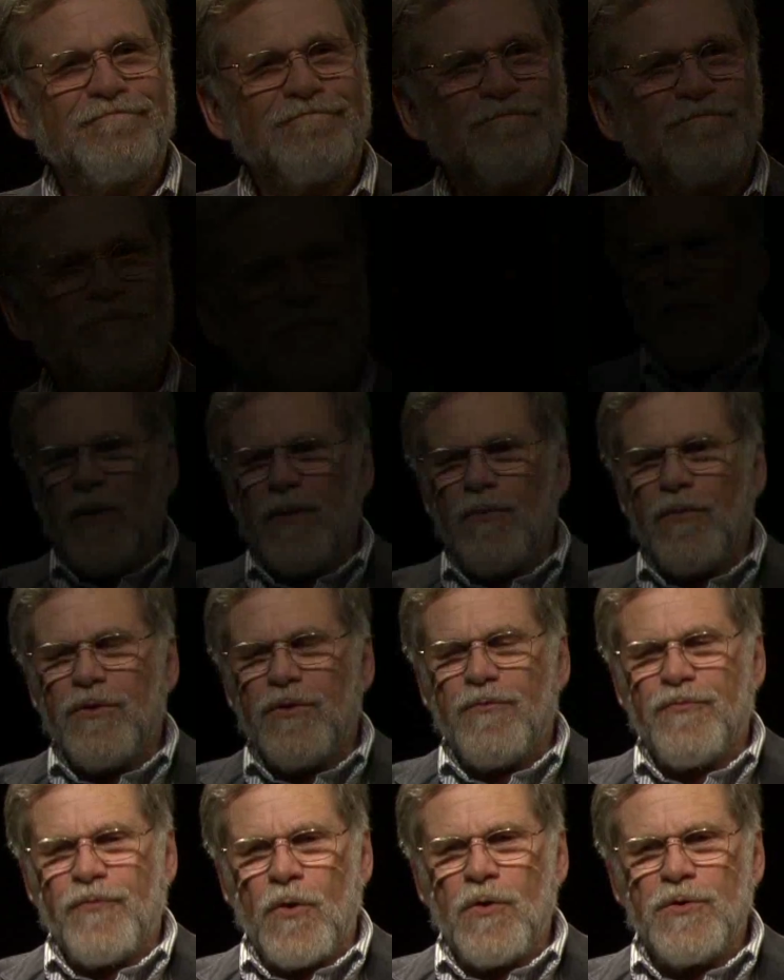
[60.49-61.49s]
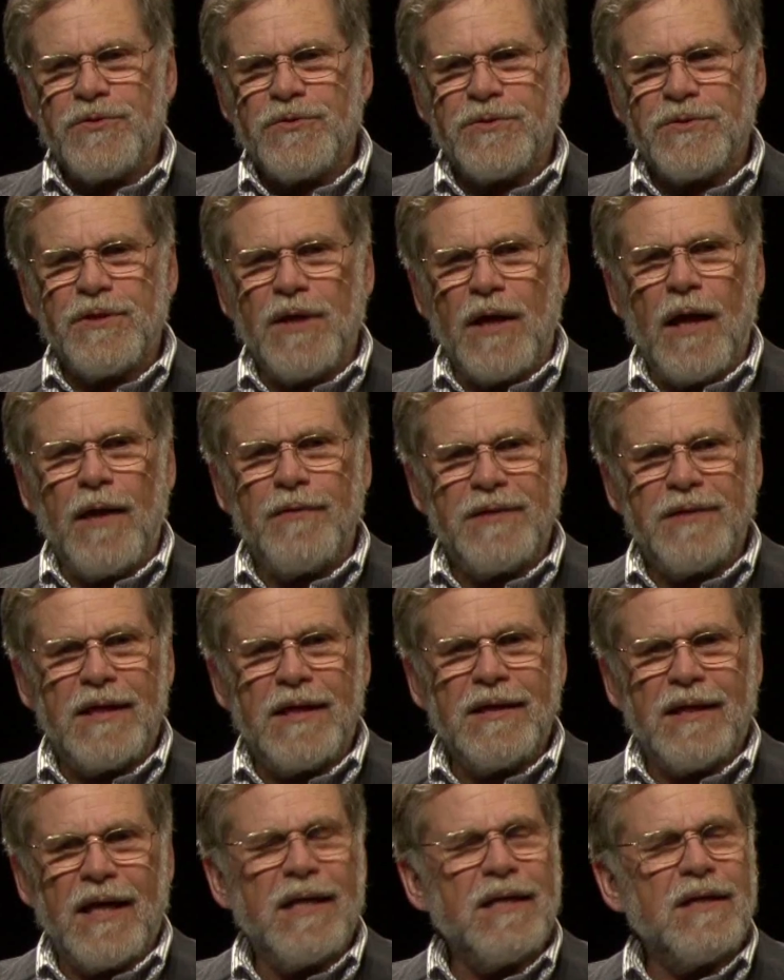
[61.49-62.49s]
Great. We were the first uh,
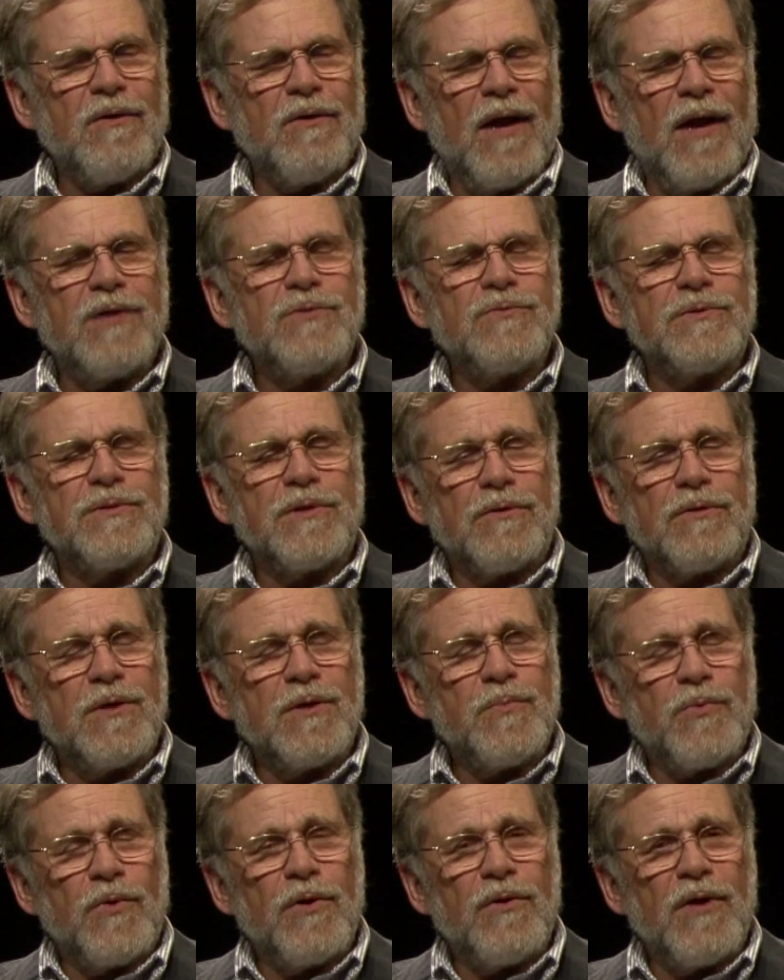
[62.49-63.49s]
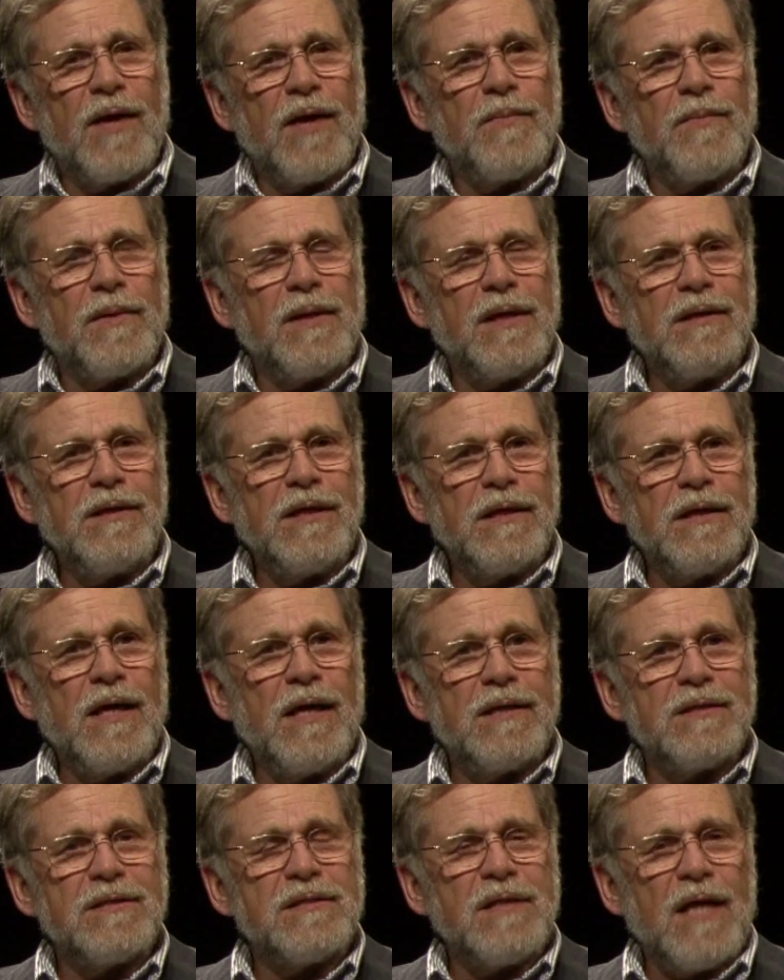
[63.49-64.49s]
dedicated graduate degree program in the
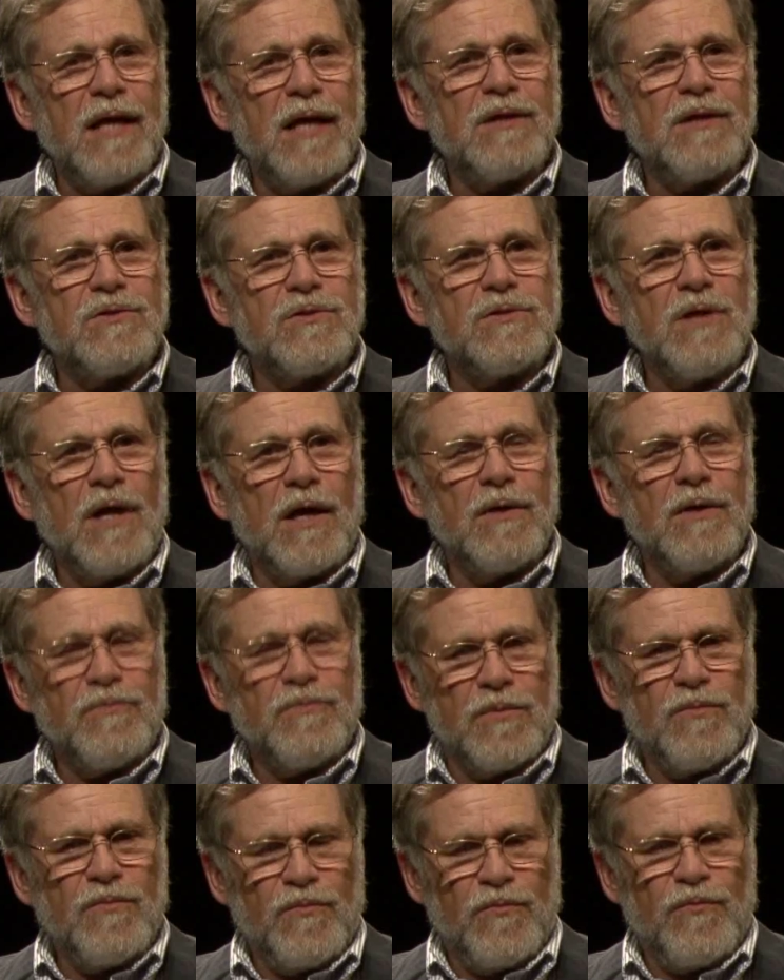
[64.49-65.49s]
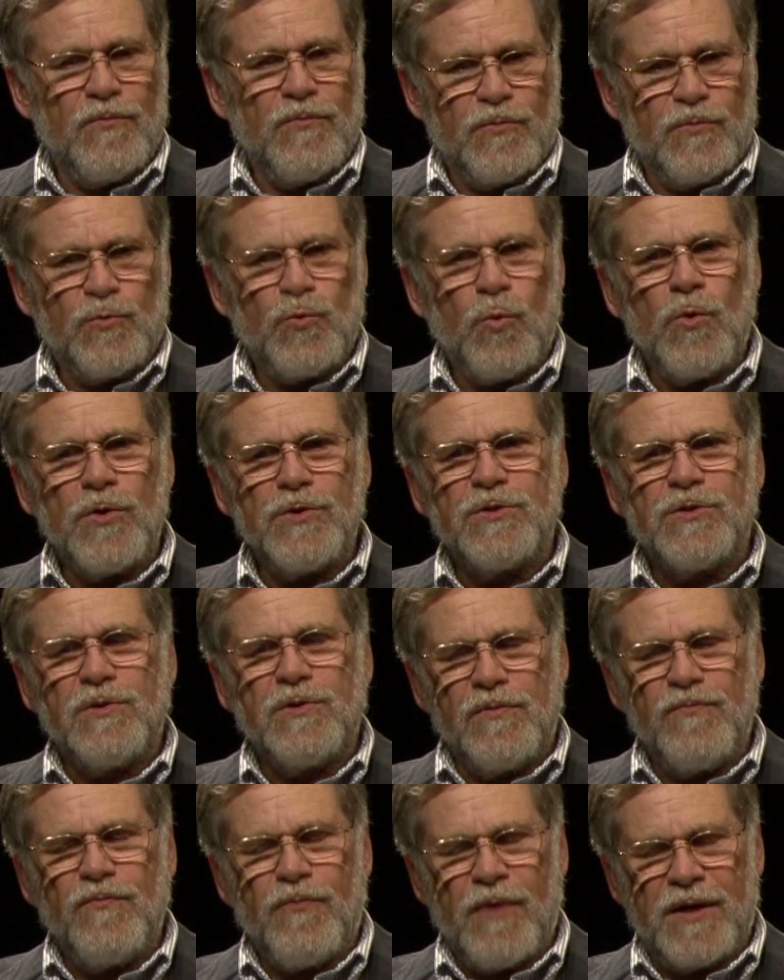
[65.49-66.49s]
United States uh, towards
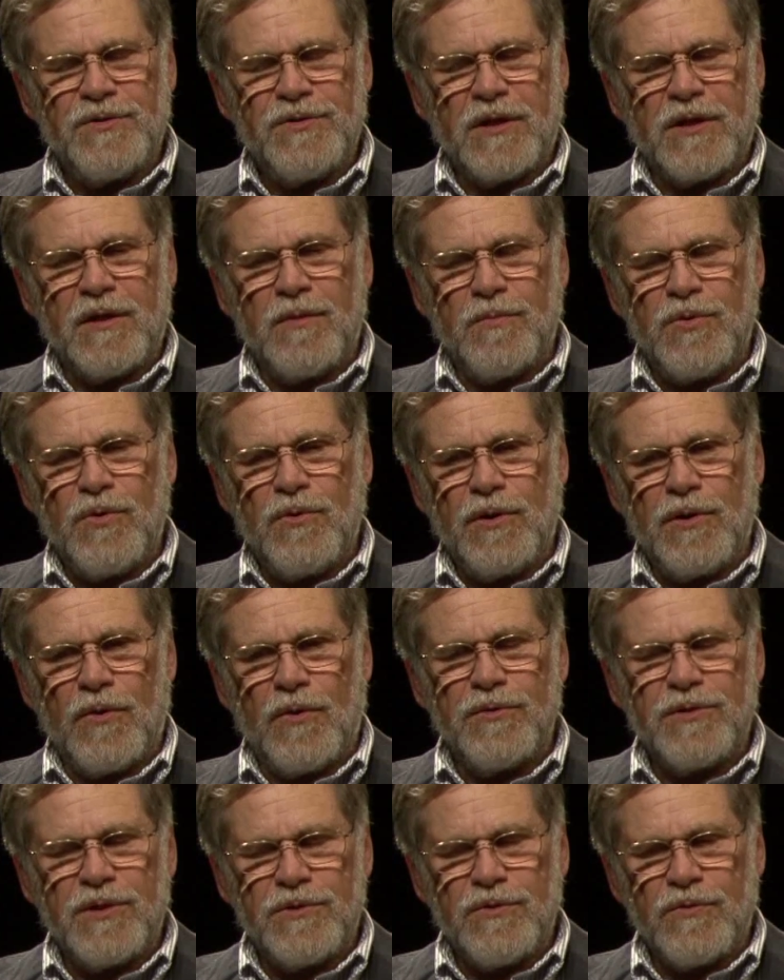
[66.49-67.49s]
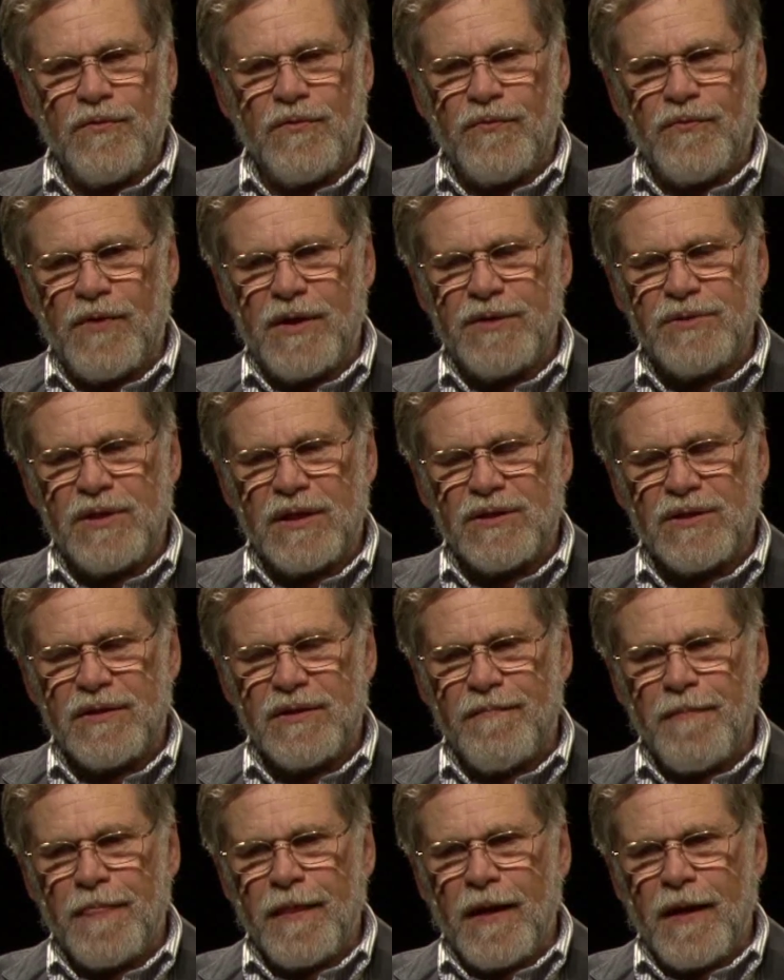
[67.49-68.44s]
forensic computing or digital forensics.